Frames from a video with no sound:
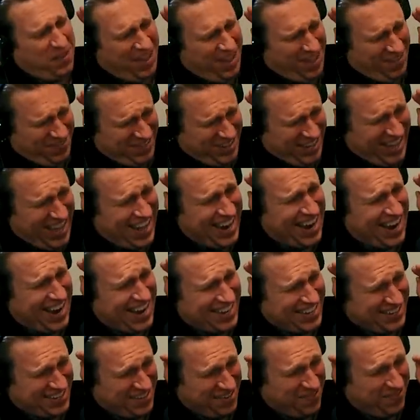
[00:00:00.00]
I'm glad I
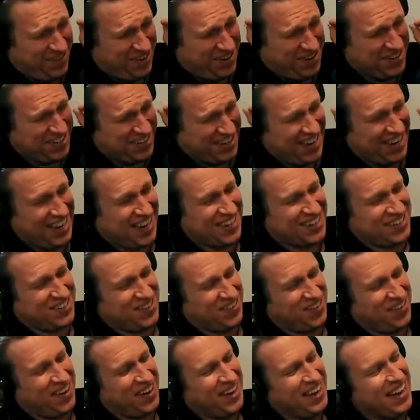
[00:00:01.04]
asked you for your psychic
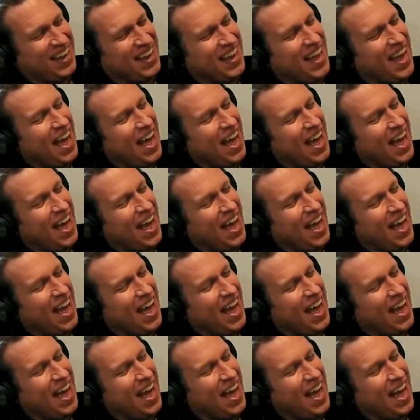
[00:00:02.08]
story.